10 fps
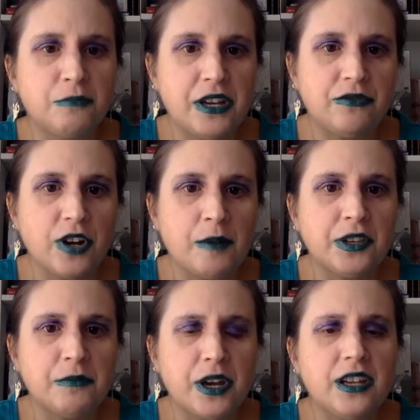made for
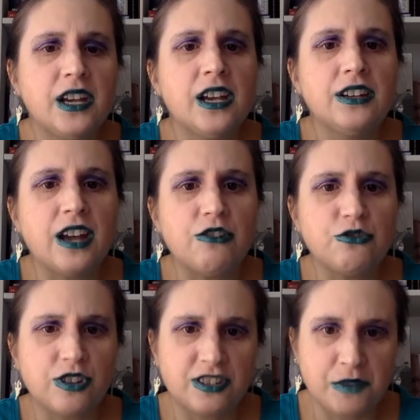Emily by town
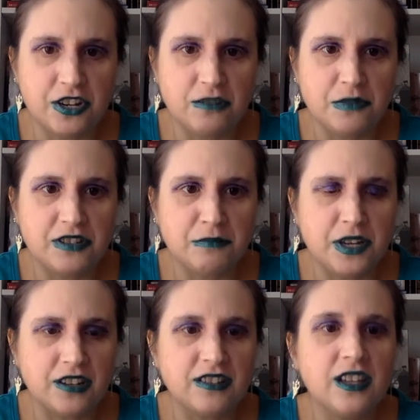dressmaker Miss
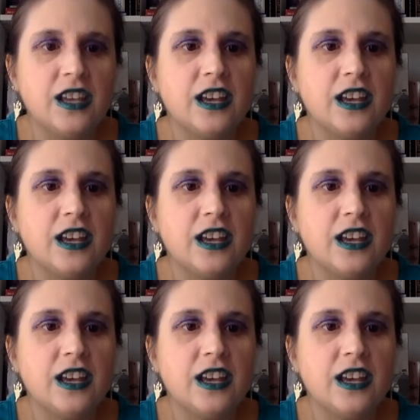Mix,